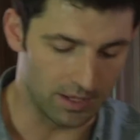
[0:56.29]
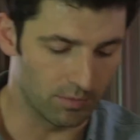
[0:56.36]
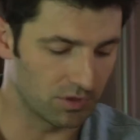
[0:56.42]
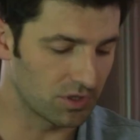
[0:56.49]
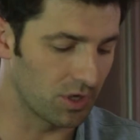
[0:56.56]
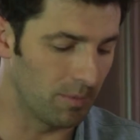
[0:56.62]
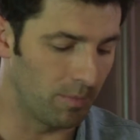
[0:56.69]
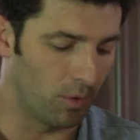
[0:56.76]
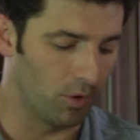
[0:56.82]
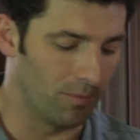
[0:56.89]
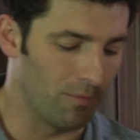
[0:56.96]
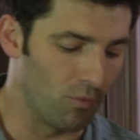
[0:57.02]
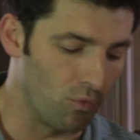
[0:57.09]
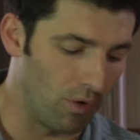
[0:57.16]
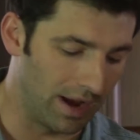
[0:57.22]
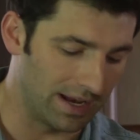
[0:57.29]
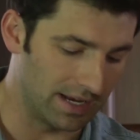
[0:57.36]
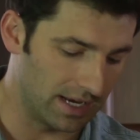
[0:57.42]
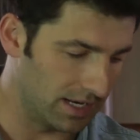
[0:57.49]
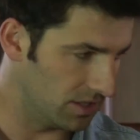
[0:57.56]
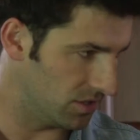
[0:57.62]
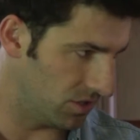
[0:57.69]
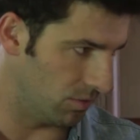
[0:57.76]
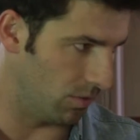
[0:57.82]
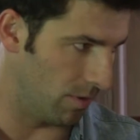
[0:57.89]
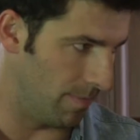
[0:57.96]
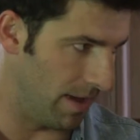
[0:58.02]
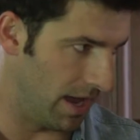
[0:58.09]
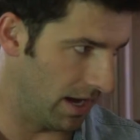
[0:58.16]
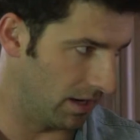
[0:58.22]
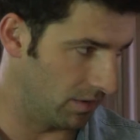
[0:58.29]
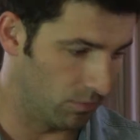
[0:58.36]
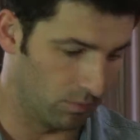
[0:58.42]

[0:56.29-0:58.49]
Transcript: and then we're just gonna pour them right into our bag